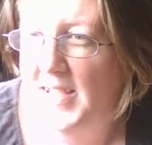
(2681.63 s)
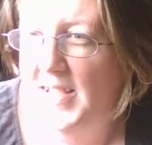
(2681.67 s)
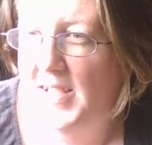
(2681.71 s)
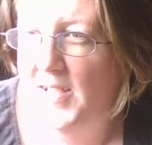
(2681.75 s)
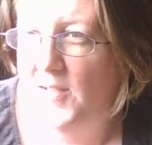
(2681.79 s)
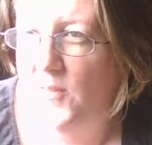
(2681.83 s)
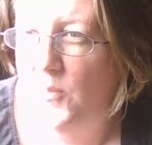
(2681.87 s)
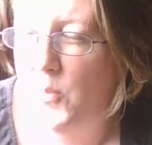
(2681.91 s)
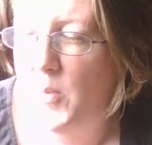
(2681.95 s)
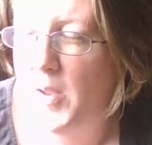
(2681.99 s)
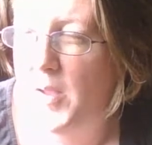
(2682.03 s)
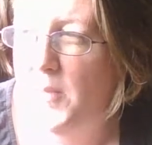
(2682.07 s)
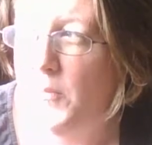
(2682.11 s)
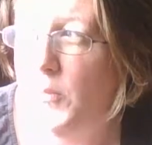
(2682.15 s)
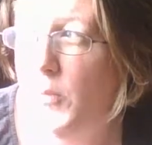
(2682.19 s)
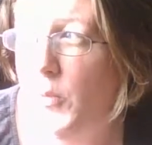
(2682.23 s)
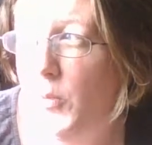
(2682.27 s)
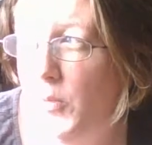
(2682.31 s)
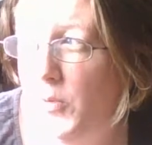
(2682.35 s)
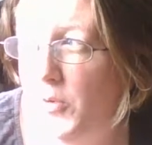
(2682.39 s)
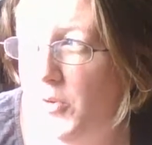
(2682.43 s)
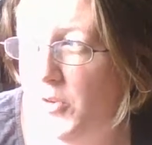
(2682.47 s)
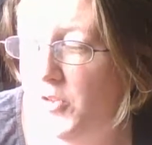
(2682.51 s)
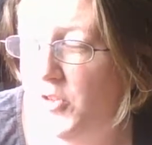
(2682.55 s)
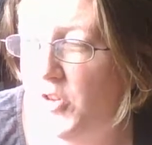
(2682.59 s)
if we have an
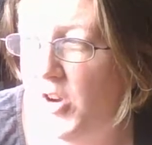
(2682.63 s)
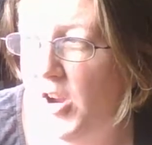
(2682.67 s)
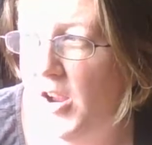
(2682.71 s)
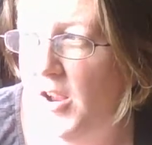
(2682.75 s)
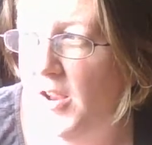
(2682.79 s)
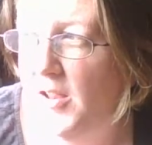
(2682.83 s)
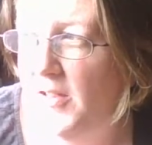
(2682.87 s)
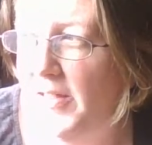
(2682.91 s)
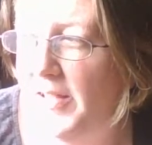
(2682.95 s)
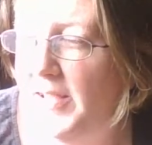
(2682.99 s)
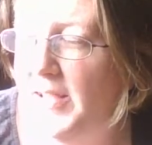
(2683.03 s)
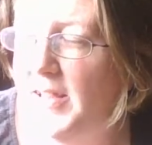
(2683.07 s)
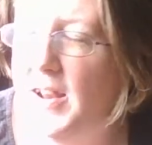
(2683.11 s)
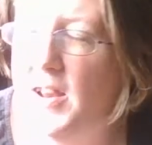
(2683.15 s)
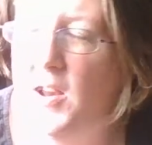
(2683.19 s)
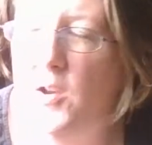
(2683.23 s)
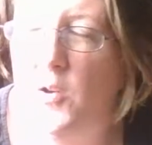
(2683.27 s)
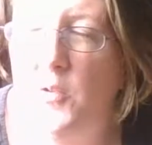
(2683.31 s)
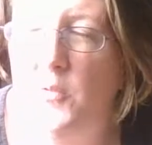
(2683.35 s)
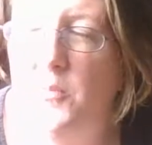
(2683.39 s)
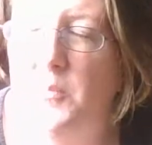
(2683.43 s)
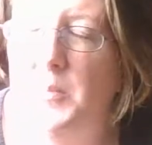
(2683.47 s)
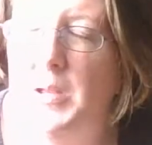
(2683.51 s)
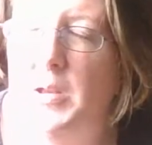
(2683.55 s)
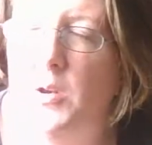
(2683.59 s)
older child, like, and I
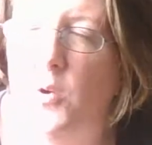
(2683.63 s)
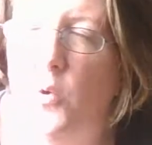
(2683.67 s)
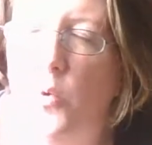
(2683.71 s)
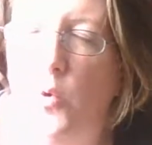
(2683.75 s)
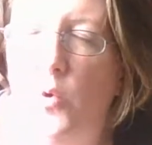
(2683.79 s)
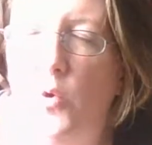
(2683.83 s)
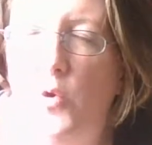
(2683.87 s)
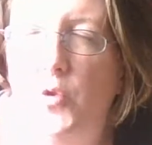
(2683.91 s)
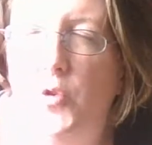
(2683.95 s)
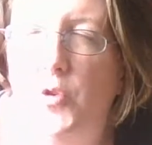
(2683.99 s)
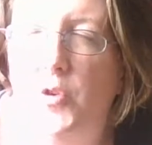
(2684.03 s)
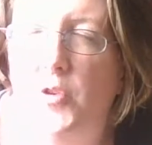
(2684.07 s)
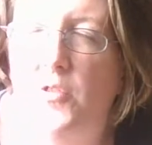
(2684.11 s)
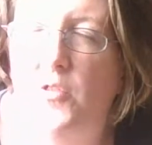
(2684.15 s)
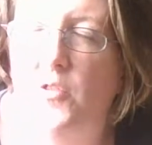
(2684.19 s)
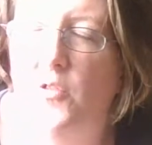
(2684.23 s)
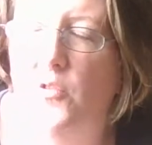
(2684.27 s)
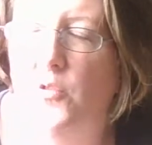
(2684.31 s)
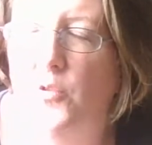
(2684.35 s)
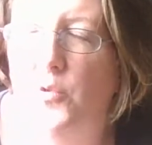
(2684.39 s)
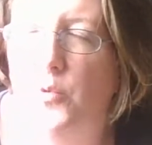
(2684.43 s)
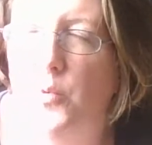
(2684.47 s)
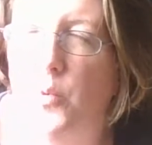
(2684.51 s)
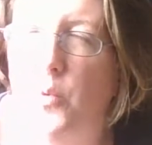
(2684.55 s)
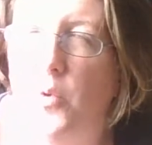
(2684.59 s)
don't even mean older as in
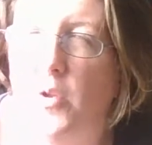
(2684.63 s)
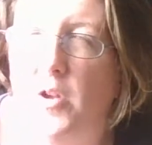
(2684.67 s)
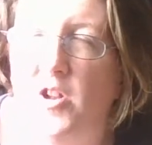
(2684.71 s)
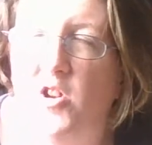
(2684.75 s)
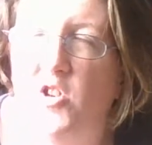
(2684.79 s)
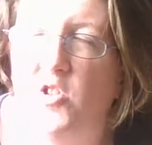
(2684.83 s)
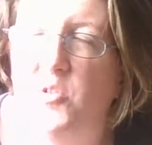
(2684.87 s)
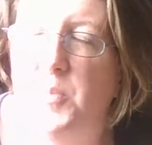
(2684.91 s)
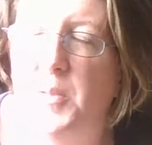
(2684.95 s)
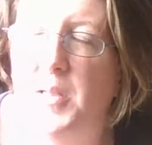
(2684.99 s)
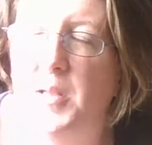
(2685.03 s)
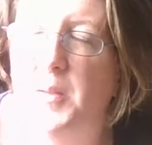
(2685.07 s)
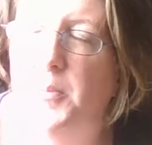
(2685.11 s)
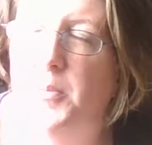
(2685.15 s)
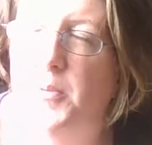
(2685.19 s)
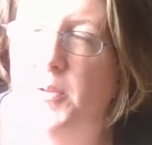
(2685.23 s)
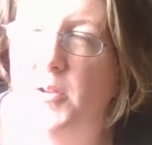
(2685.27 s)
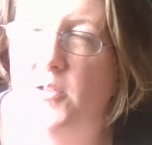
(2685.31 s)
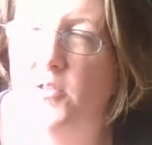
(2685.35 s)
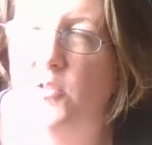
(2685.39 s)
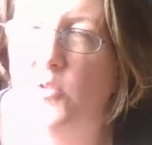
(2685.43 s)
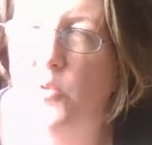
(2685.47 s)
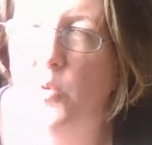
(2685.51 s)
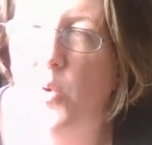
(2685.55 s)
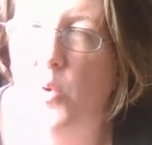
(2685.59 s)
school age, but like
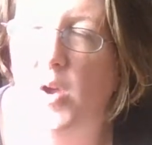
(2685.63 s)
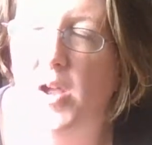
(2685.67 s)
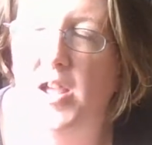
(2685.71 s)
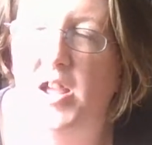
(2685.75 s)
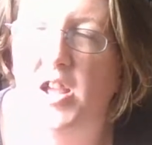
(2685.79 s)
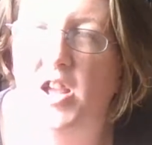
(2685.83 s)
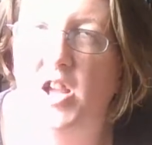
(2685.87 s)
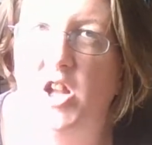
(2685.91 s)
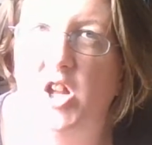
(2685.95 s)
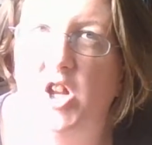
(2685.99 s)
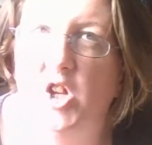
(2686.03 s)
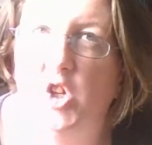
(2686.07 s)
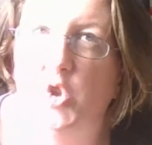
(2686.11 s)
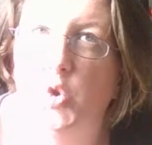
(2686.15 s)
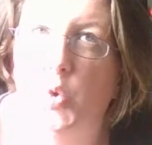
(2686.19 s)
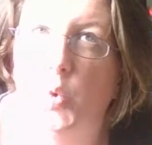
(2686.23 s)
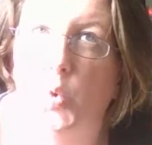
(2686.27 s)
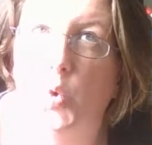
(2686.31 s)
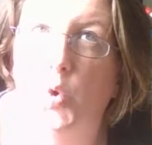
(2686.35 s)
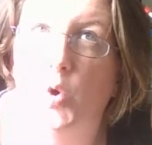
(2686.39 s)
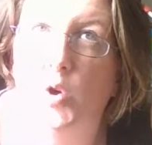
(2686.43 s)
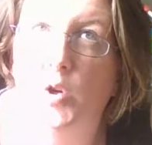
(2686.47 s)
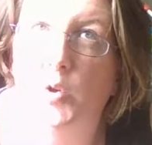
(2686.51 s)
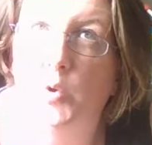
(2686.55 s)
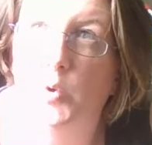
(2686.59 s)
preschool age
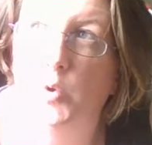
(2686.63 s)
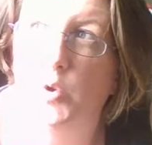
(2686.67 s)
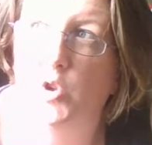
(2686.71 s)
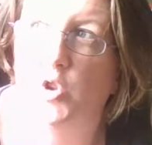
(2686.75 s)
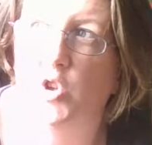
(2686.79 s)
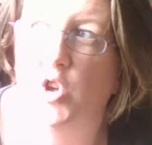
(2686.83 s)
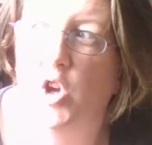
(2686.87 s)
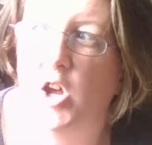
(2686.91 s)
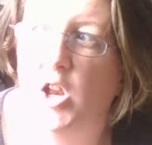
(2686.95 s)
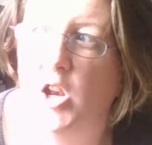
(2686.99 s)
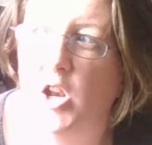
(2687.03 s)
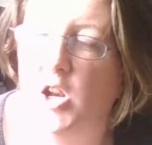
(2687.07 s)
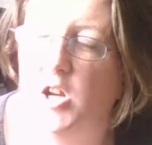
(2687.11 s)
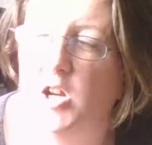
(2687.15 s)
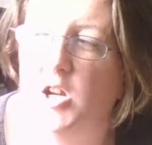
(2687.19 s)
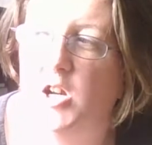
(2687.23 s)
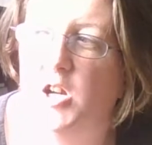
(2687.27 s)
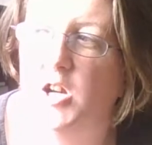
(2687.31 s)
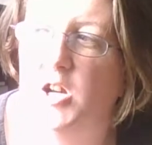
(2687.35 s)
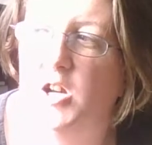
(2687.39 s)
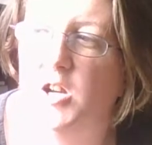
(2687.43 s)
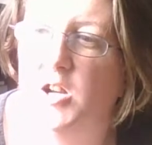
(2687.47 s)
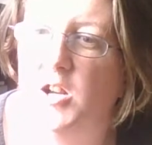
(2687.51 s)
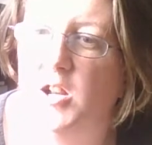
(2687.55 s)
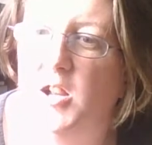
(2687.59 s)
or an older
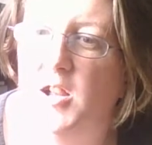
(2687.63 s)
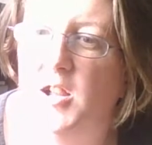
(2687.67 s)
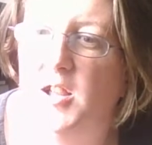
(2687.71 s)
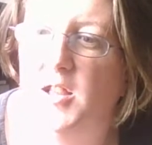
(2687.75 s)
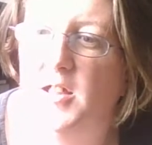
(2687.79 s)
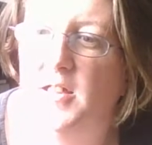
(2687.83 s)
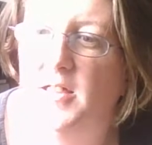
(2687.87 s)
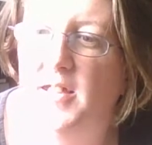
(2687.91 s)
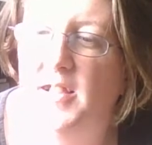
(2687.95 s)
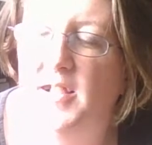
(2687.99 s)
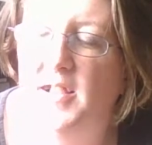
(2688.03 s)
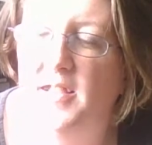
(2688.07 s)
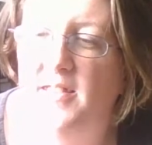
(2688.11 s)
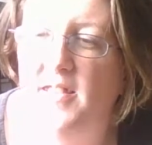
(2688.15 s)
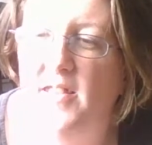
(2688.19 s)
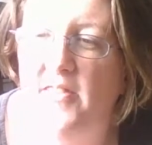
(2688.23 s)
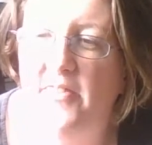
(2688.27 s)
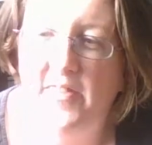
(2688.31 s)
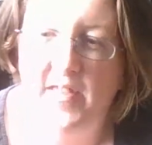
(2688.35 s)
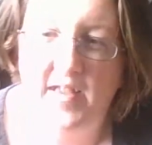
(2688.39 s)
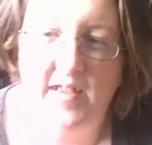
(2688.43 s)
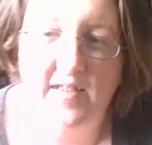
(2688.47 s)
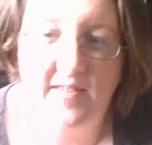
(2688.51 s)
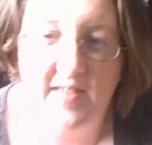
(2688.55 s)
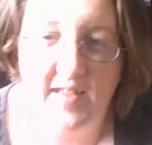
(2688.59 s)
toddler, like I
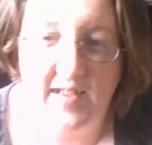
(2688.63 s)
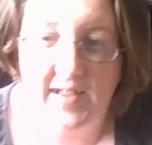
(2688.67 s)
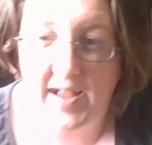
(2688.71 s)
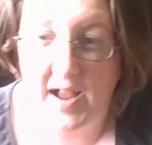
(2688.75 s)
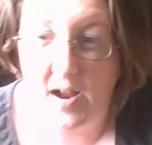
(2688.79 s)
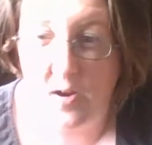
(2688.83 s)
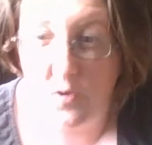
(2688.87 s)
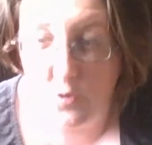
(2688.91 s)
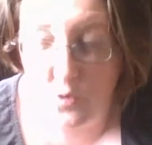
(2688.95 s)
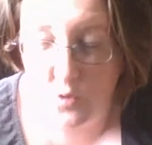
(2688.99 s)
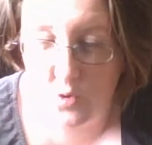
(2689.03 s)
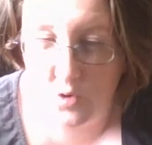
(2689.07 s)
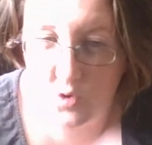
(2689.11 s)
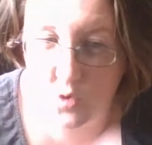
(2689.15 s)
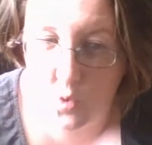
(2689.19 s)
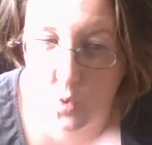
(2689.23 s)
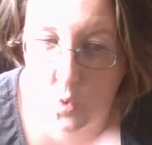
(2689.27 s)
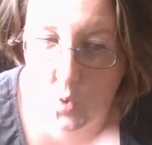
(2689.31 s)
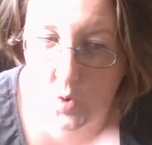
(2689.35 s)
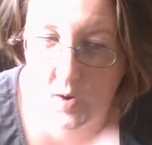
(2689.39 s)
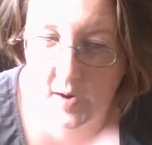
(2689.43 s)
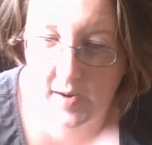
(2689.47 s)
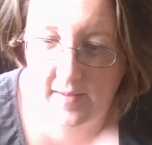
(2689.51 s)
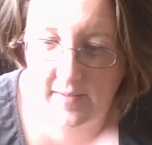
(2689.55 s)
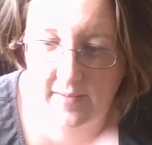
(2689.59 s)
said, things like outdoor
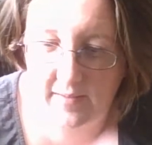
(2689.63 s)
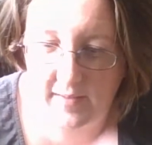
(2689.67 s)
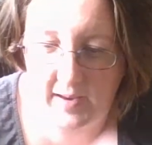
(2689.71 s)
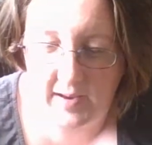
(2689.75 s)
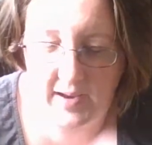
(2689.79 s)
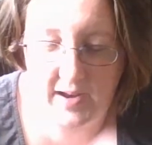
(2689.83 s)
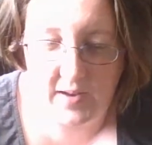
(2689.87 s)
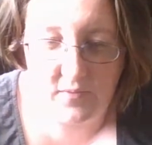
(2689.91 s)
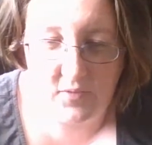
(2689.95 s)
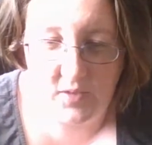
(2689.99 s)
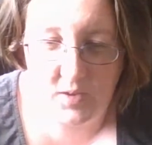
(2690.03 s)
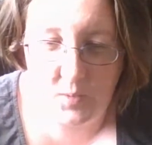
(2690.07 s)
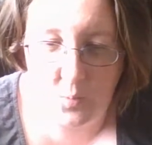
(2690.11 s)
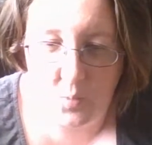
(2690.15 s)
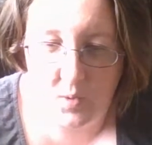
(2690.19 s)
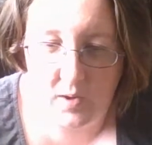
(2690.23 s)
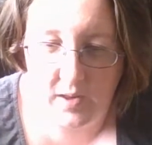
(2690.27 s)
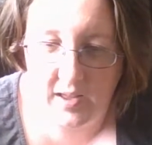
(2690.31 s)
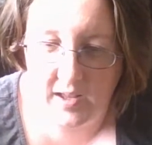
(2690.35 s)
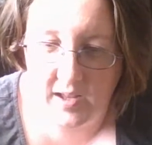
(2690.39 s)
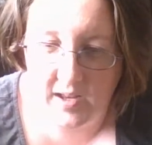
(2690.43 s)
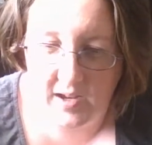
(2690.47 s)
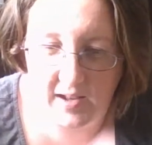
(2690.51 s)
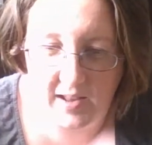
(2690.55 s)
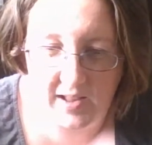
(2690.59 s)
toys. I definitely want
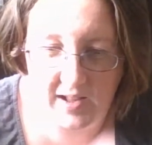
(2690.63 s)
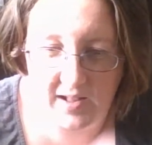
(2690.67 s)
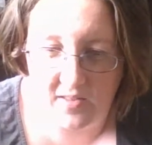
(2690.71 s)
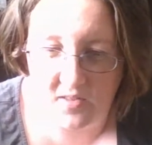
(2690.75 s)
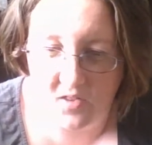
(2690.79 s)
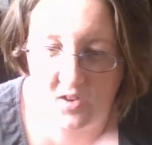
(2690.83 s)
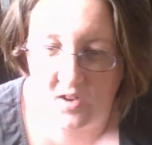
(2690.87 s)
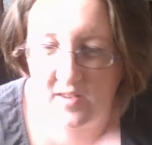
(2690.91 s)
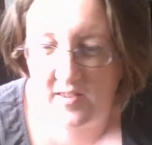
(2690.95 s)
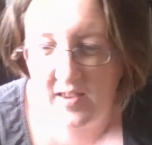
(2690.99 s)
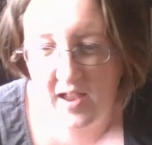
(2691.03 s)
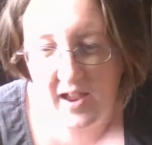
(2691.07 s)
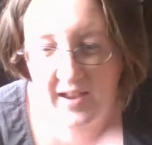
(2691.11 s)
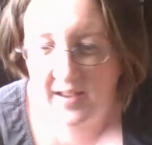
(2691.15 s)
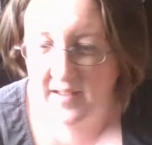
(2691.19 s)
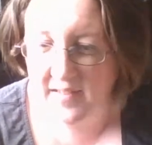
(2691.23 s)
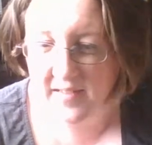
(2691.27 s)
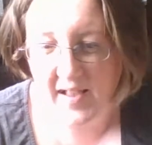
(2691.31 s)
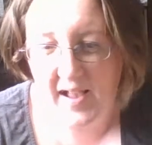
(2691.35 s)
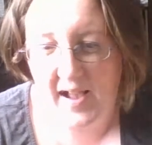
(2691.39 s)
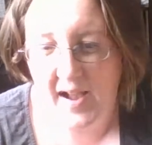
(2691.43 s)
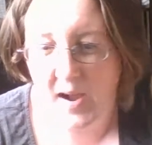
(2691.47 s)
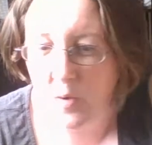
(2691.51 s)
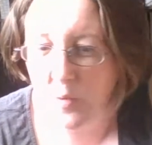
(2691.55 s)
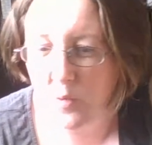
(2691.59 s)
to get like a little
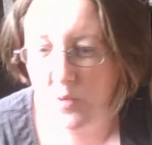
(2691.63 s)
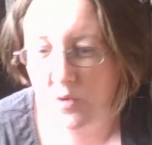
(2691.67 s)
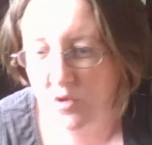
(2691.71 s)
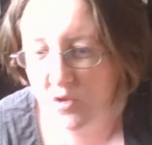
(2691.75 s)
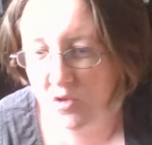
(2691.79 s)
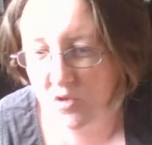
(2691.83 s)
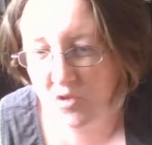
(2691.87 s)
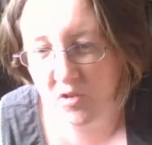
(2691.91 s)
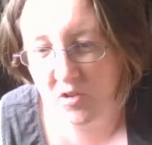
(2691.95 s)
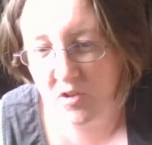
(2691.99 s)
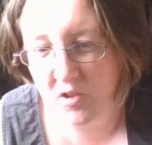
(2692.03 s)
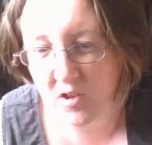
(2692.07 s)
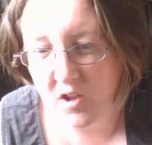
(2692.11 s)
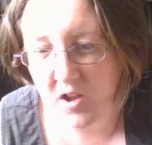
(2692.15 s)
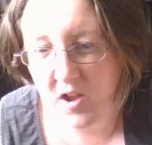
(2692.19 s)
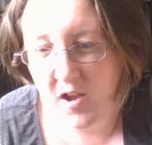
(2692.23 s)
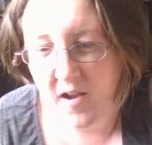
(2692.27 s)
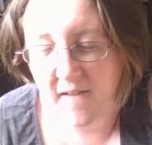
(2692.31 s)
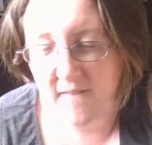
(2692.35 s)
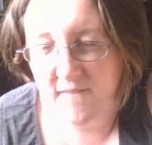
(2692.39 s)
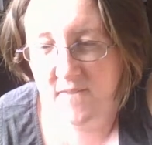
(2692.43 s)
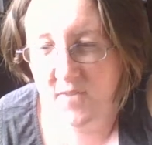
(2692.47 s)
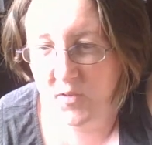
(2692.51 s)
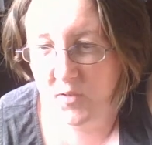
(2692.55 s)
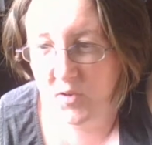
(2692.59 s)
Tyke's house
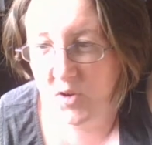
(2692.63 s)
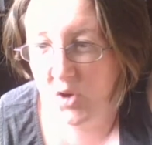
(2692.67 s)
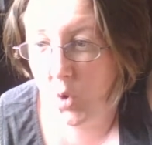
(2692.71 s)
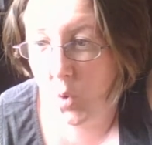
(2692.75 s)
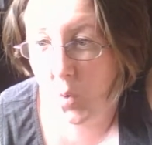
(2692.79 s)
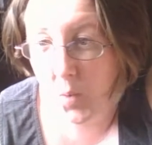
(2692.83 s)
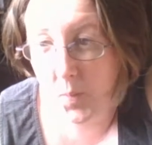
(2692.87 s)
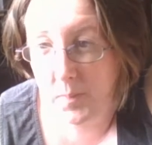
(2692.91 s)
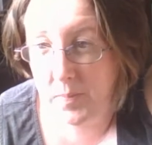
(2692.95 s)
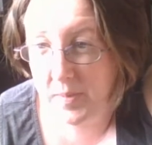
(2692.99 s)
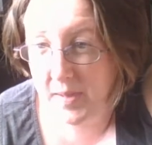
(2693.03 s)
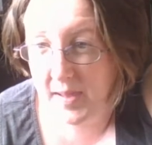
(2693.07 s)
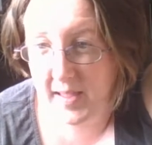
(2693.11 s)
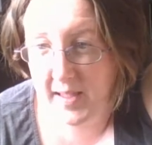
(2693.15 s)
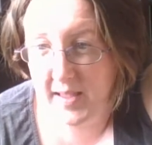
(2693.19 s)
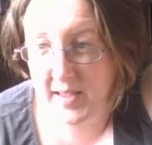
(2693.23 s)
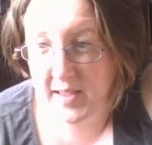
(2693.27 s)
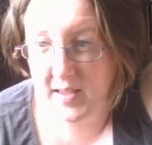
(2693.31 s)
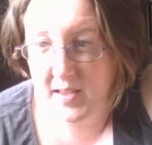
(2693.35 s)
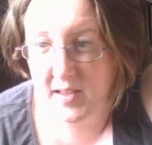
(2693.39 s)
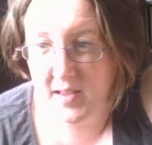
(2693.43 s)
for them to go and play